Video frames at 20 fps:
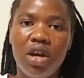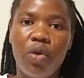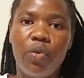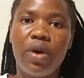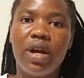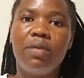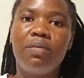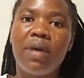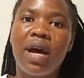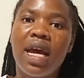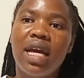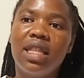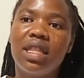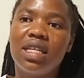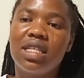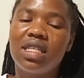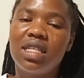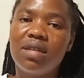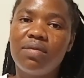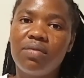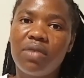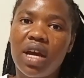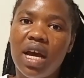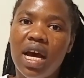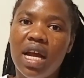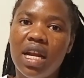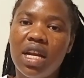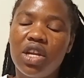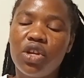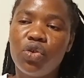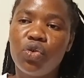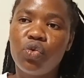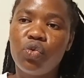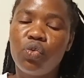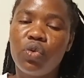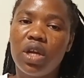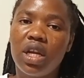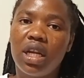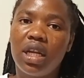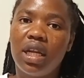When buying the SIM card, you
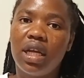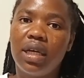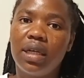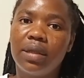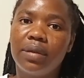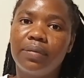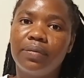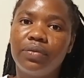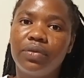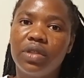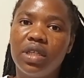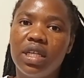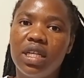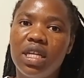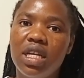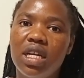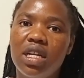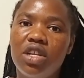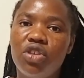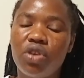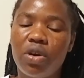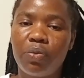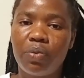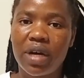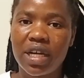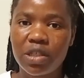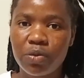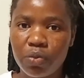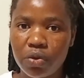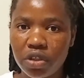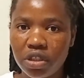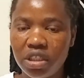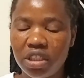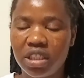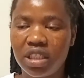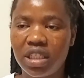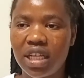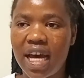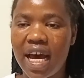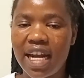will need your passport
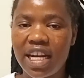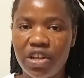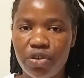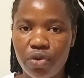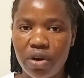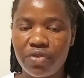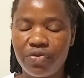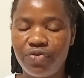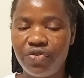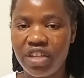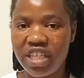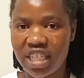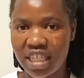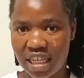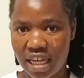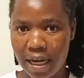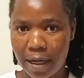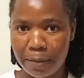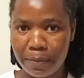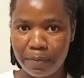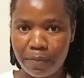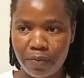and your visa.